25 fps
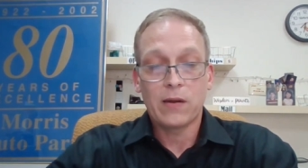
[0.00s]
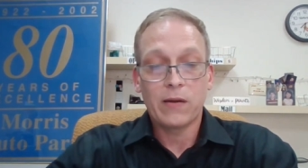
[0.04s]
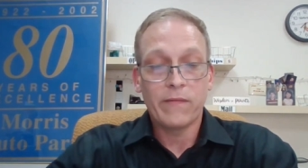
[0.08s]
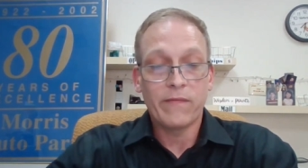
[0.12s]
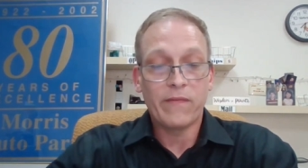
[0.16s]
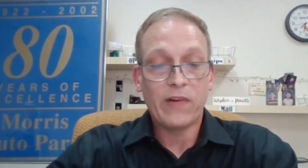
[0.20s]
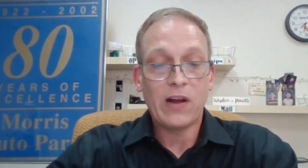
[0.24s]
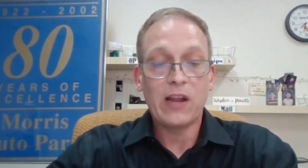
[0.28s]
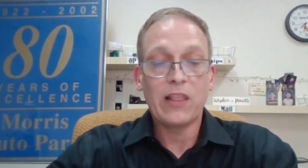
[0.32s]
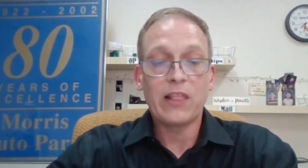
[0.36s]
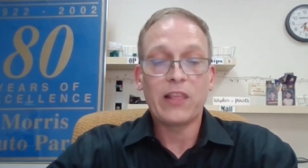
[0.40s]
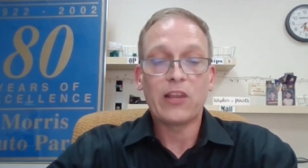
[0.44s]

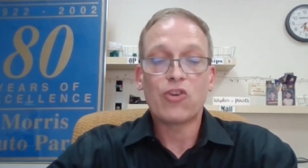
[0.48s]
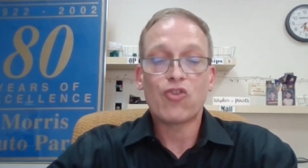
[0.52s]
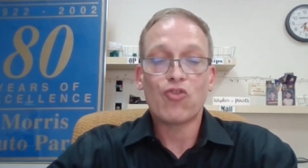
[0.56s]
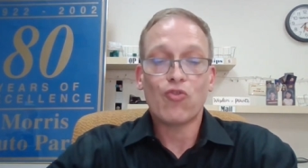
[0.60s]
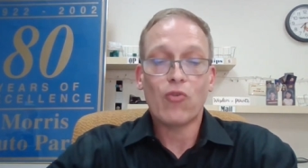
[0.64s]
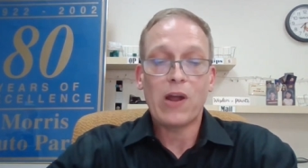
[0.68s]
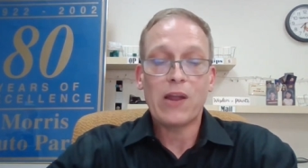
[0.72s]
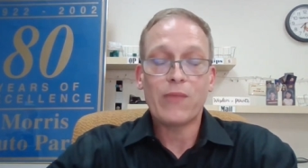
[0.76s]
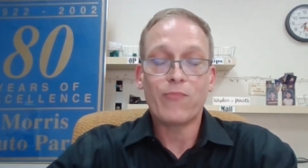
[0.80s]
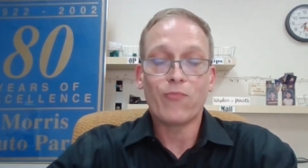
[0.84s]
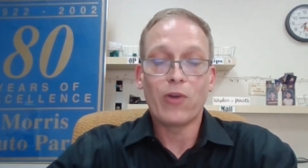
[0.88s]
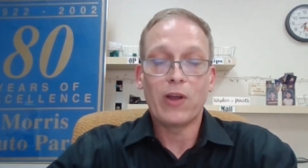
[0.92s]
violent
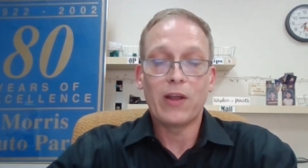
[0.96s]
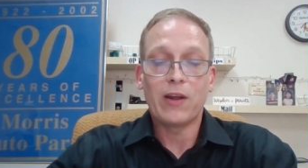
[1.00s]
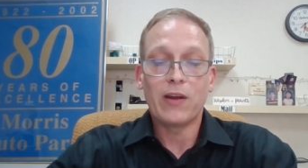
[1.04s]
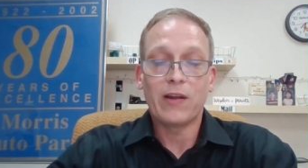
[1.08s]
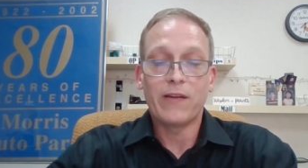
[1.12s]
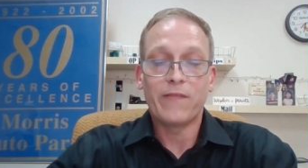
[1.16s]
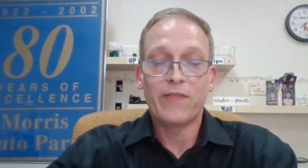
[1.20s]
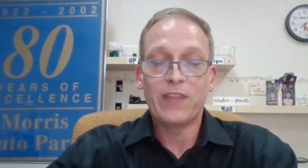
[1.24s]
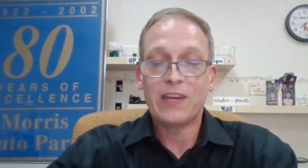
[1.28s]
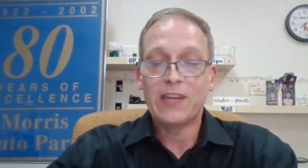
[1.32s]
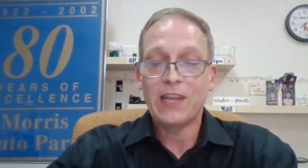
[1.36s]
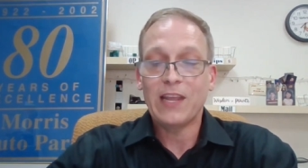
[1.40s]
crime rate
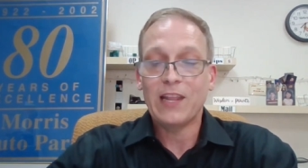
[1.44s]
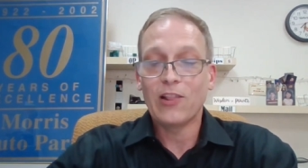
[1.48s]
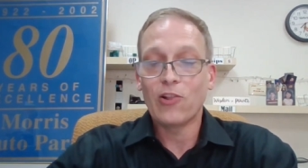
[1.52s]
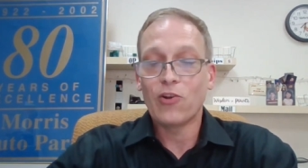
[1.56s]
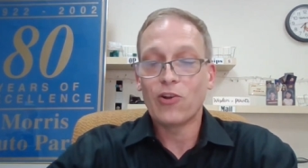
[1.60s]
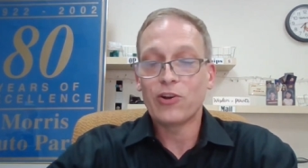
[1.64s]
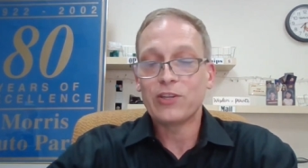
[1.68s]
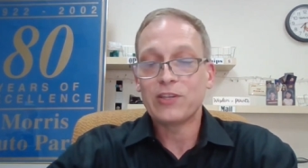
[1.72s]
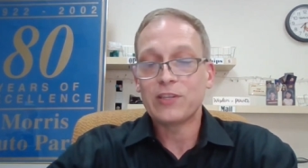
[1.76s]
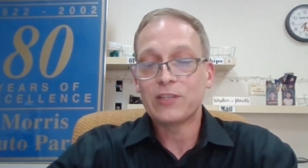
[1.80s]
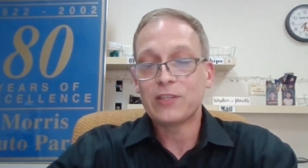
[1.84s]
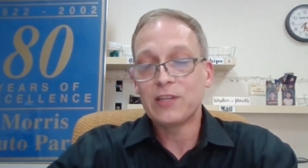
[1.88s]
of the ten
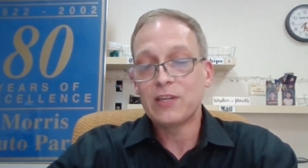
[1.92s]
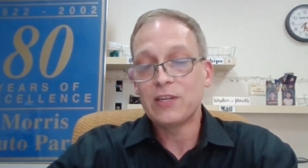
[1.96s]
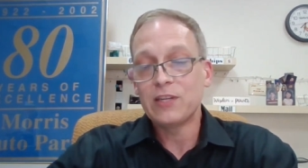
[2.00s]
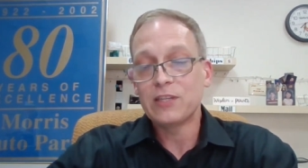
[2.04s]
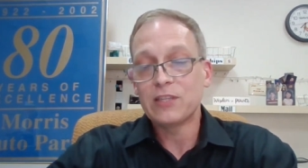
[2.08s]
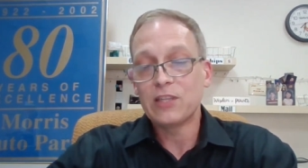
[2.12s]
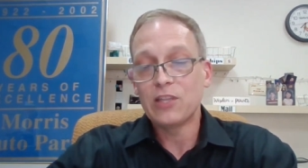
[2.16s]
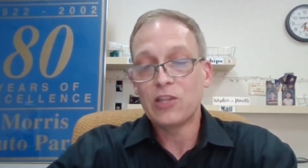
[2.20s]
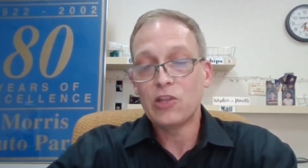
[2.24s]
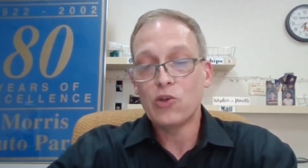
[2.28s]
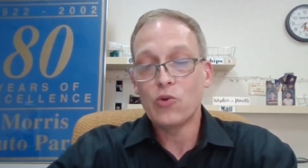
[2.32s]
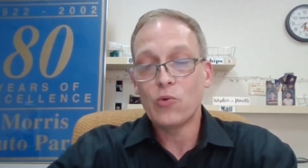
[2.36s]
largest
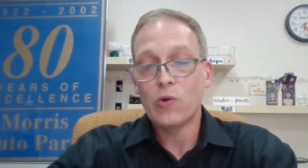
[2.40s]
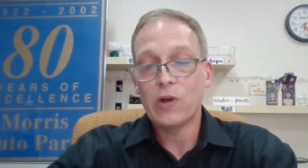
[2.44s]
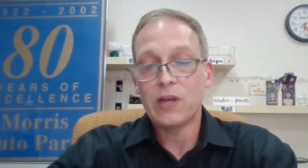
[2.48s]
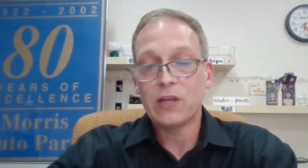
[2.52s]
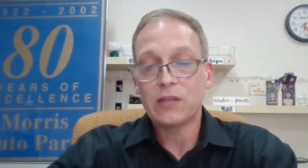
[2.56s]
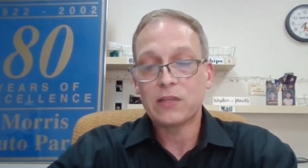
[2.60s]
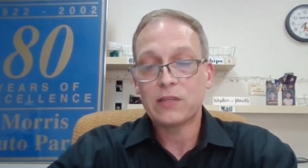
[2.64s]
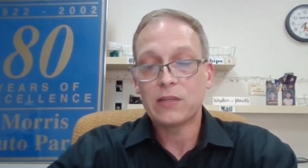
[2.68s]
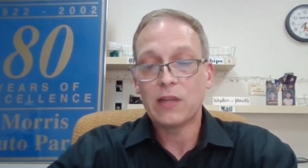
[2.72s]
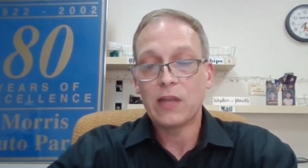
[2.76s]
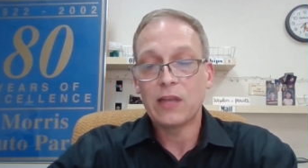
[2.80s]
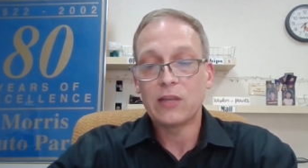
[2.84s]
cities in the U
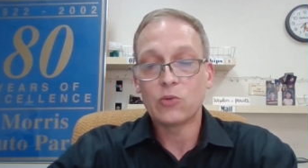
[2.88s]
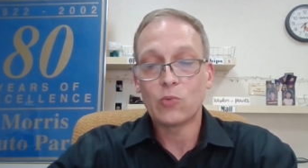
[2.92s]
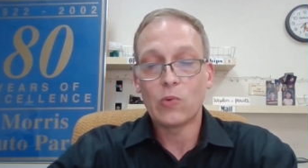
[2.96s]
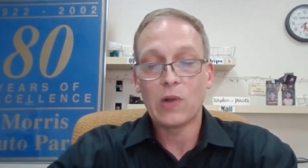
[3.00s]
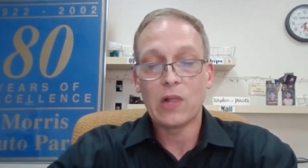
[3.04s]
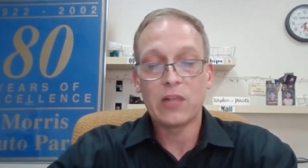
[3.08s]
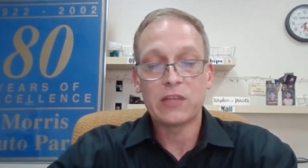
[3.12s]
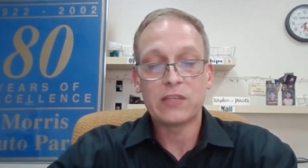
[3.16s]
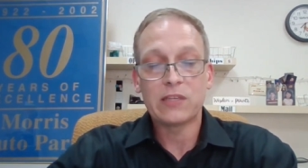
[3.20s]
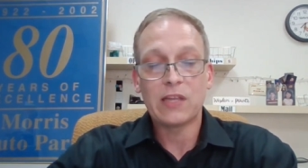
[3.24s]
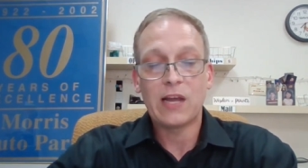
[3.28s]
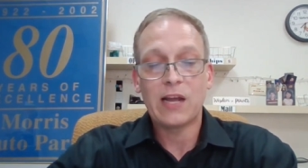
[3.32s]
S, as
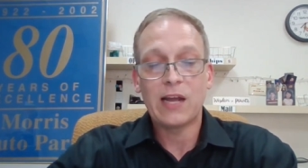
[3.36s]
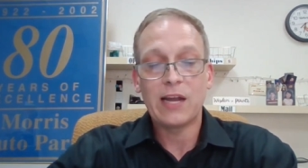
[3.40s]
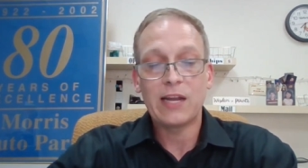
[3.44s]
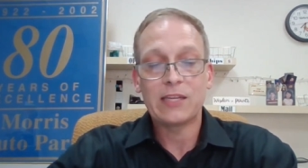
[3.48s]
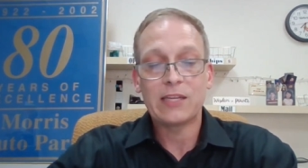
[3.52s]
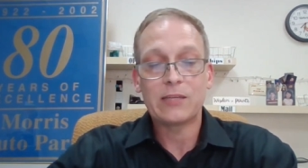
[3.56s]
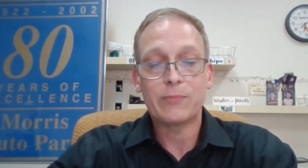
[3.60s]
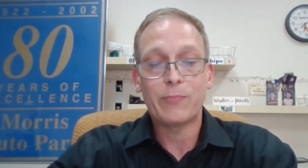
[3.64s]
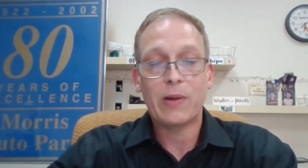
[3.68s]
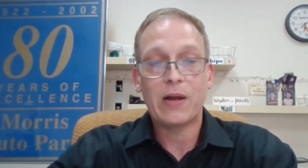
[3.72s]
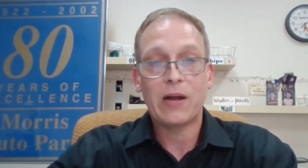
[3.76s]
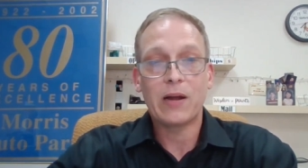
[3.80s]
well as the
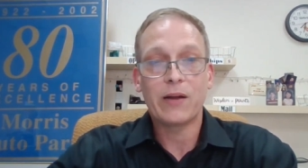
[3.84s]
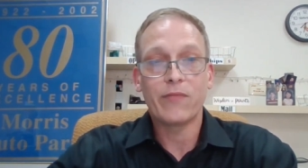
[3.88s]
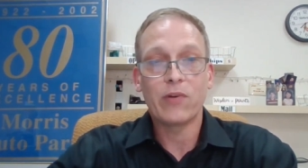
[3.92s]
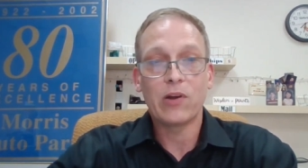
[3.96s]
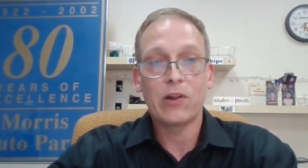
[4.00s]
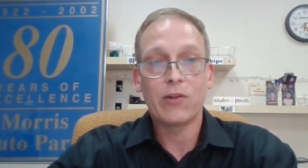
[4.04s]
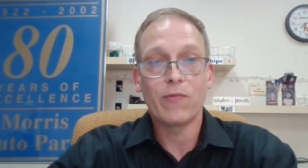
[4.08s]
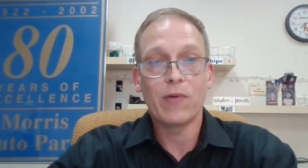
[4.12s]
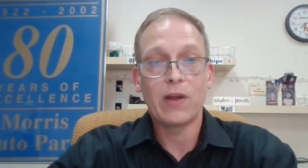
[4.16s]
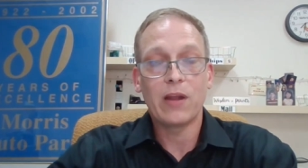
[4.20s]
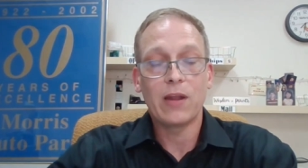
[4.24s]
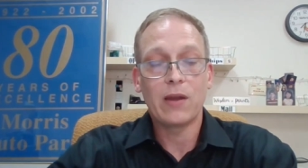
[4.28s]
highest
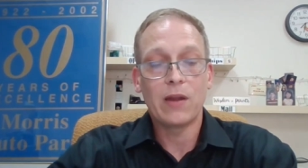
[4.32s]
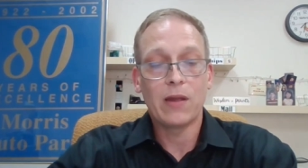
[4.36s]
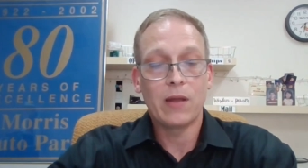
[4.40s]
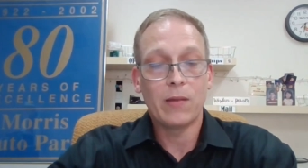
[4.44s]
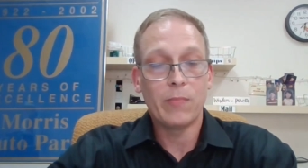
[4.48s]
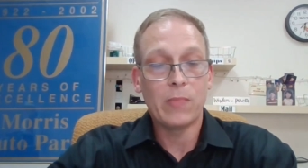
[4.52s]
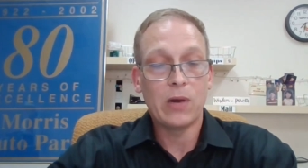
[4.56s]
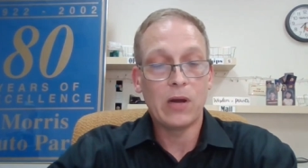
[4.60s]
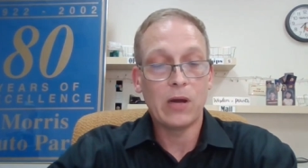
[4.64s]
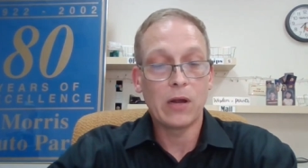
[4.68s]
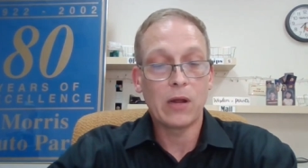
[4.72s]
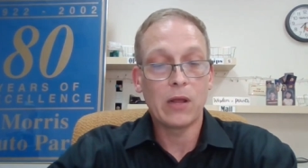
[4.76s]
poverty rate
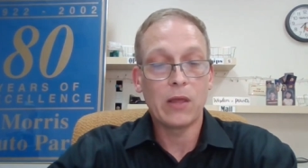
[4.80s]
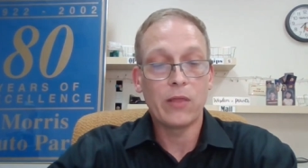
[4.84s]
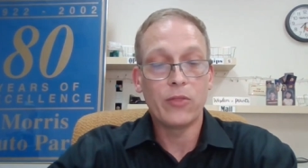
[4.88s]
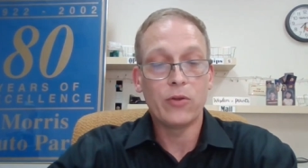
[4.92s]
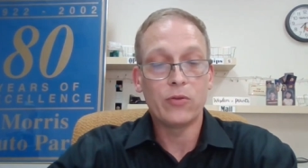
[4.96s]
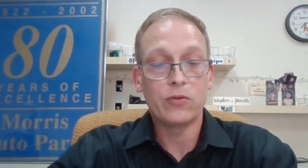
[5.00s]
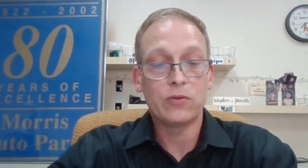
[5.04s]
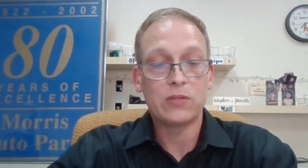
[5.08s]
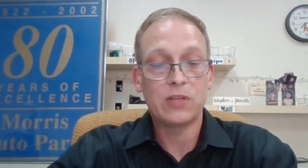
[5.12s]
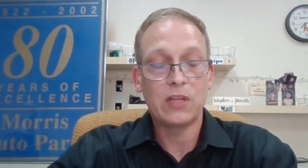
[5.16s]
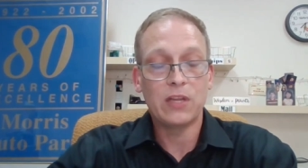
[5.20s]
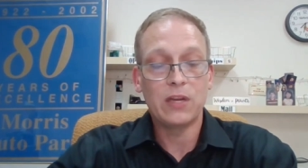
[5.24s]
among
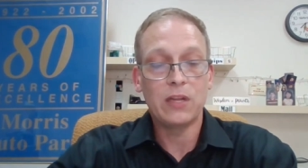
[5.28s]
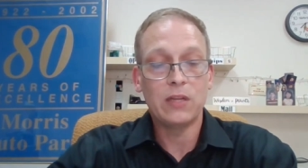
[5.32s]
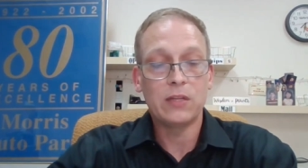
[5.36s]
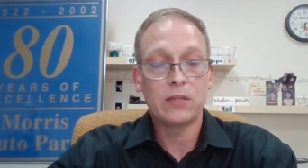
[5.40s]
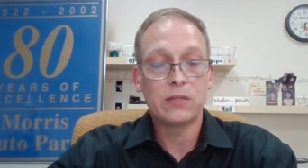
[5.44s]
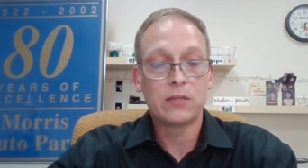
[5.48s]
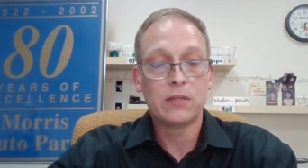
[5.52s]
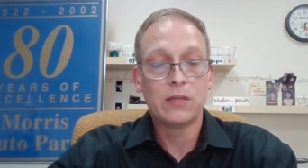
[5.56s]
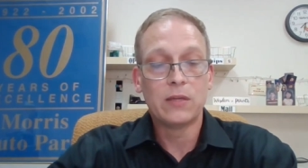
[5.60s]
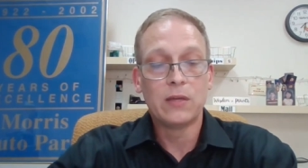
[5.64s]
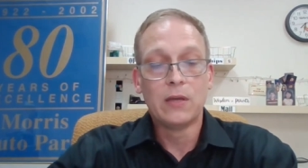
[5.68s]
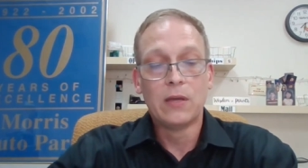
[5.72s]
those
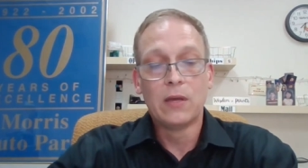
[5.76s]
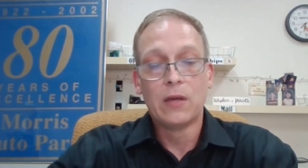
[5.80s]
cities.